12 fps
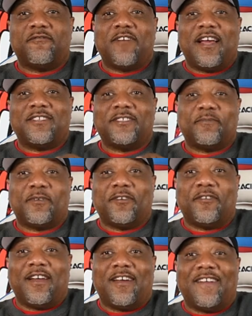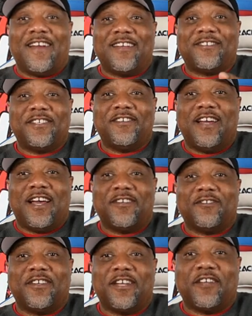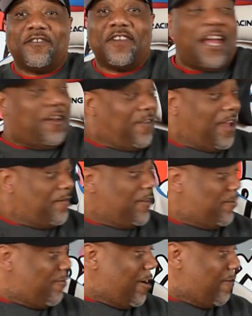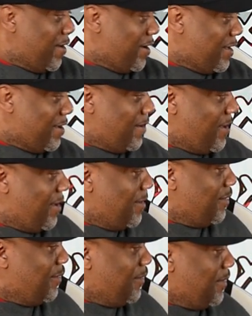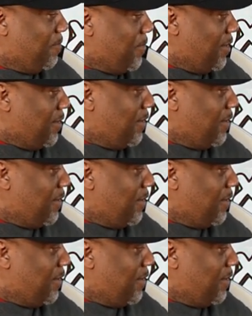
around sipping Crown, and I'll see you guys on the next video. I don't have any Crown right now. This is empty.